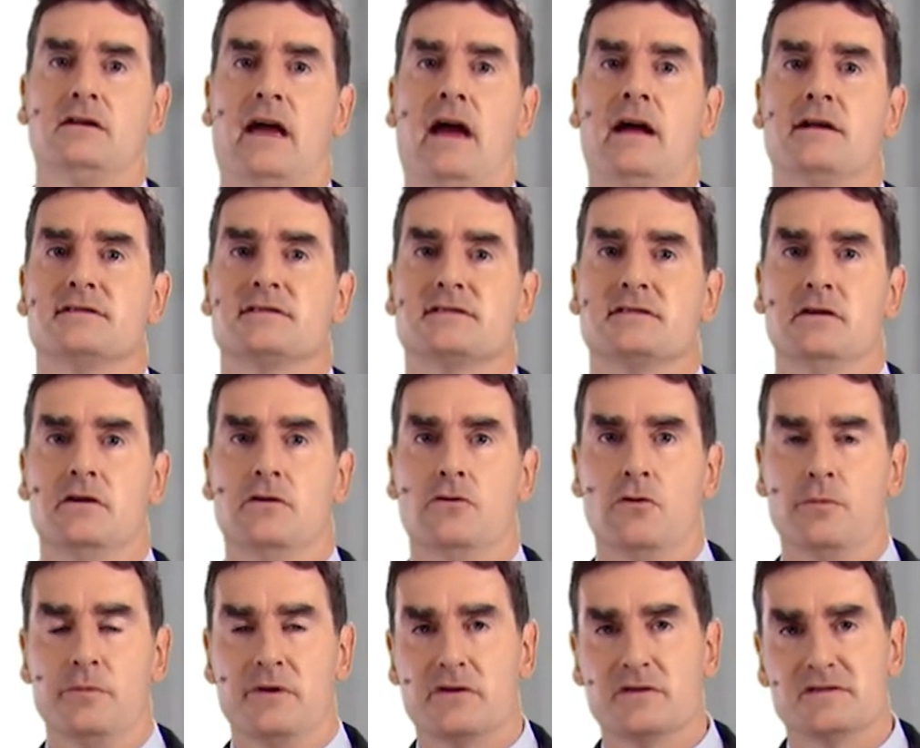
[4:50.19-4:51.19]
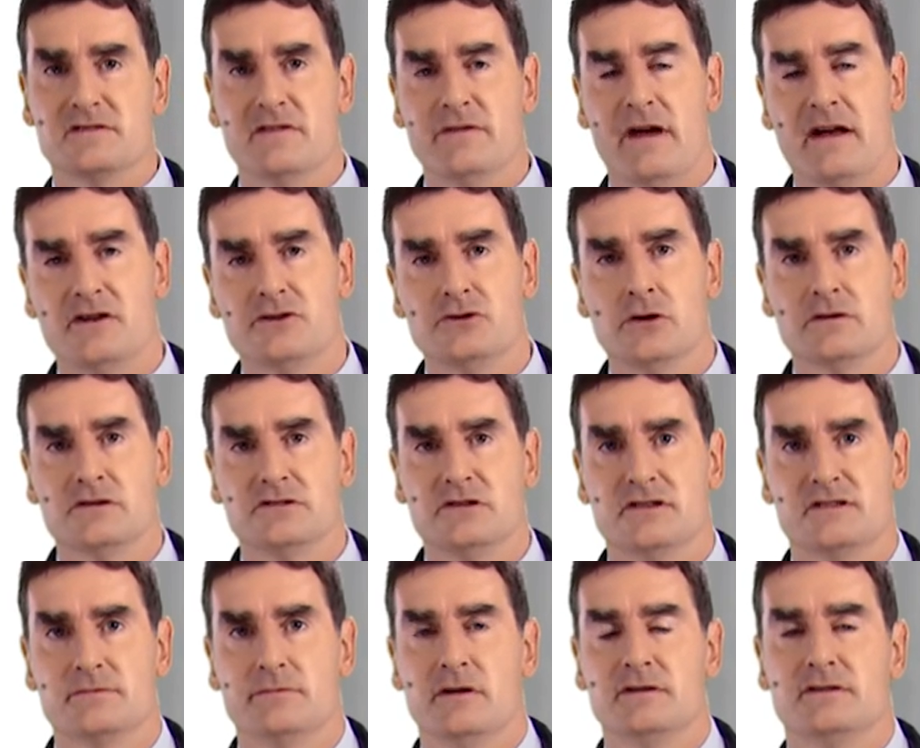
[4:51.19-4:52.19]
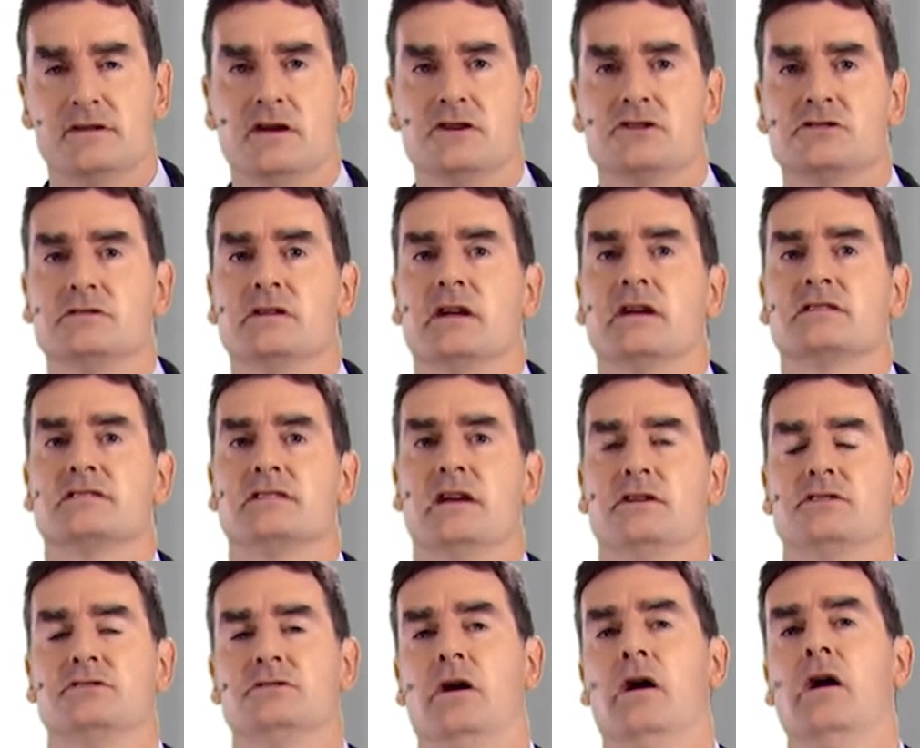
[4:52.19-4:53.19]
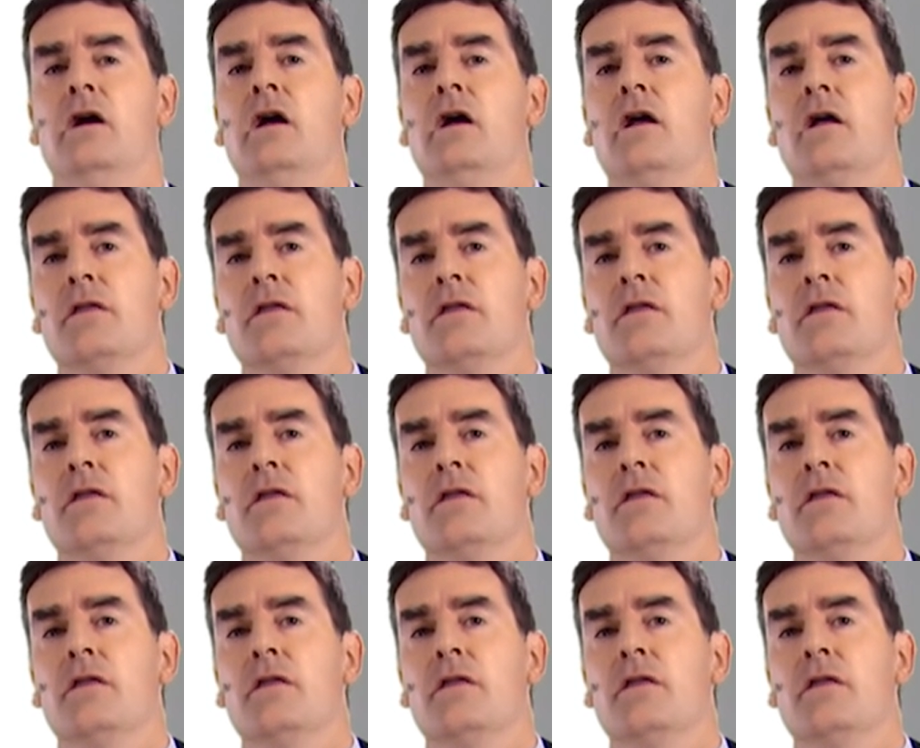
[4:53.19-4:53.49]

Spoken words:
cancer or because they've had a lung transplantation, etc.,